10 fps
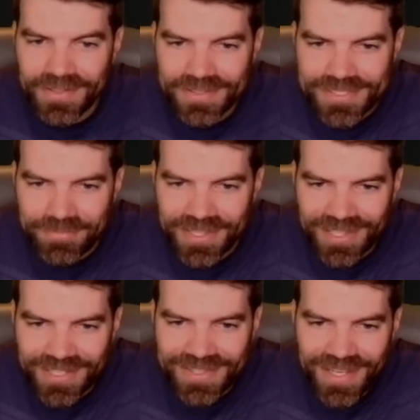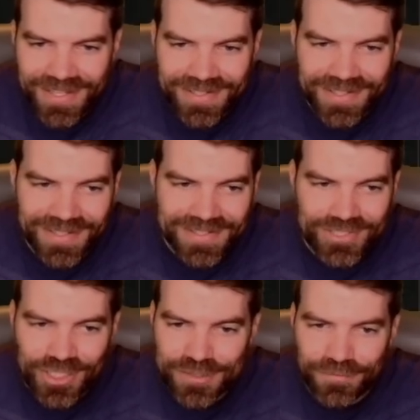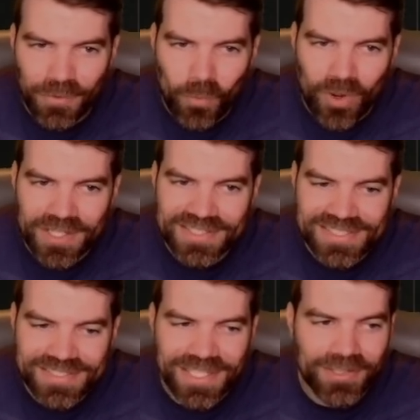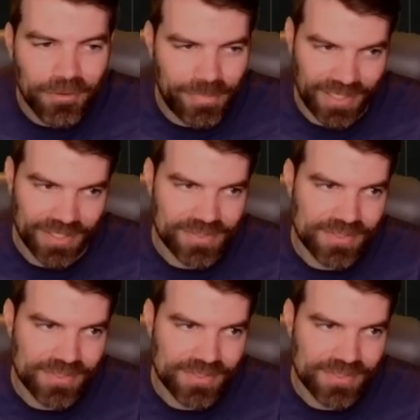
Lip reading: something like that, just for one single piece.